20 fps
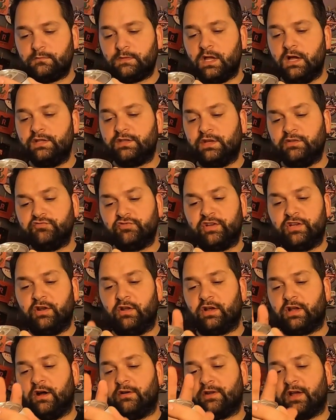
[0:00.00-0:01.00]
I don't drink a lot
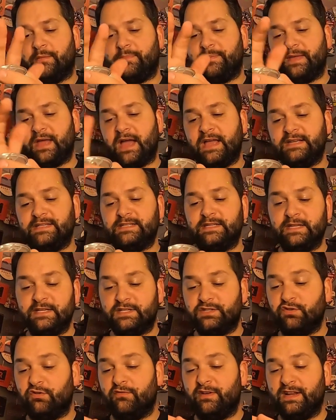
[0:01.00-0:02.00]
of cold IPAs. It's
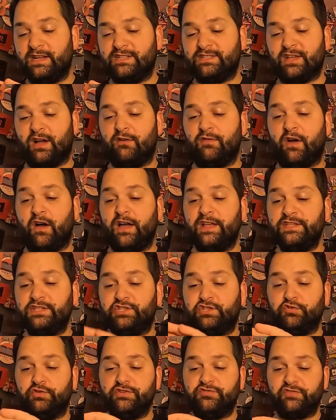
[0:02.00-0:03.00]
not really a style that I
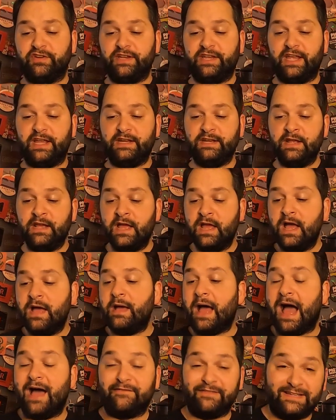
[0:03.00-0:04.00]
enjoy drinking.
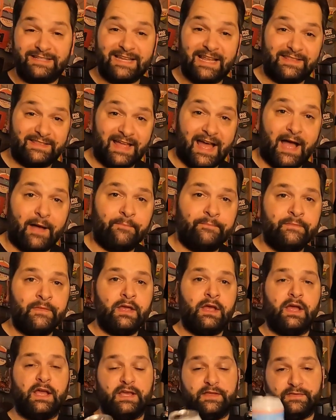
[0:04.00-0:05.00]
Having said that,
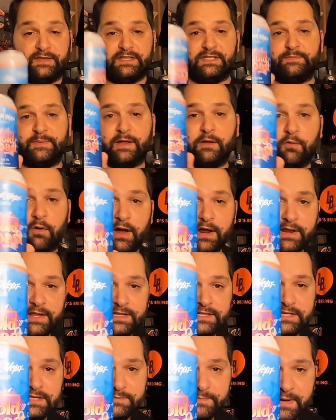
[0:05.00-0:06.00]
this has been quite
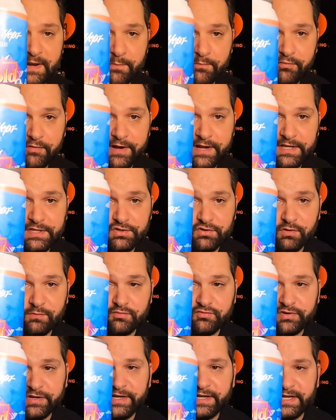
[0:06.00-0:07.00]
this has been a pretty enjoyable
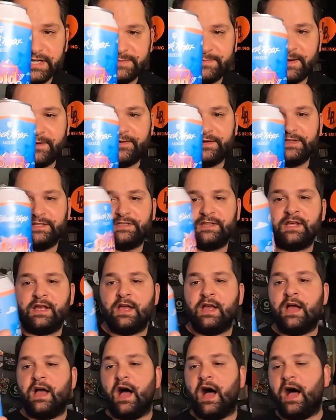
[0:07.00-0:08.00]
drinking experience.
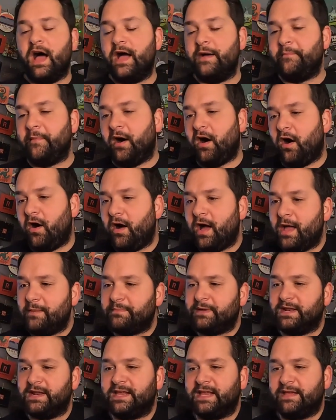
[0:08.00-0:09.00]
Um, I am
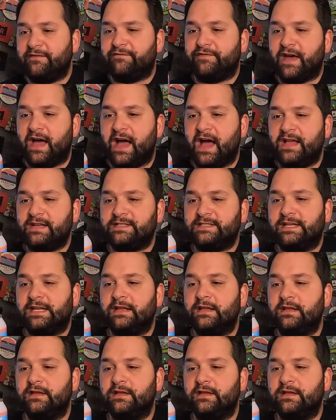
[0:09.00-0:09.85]
going to give that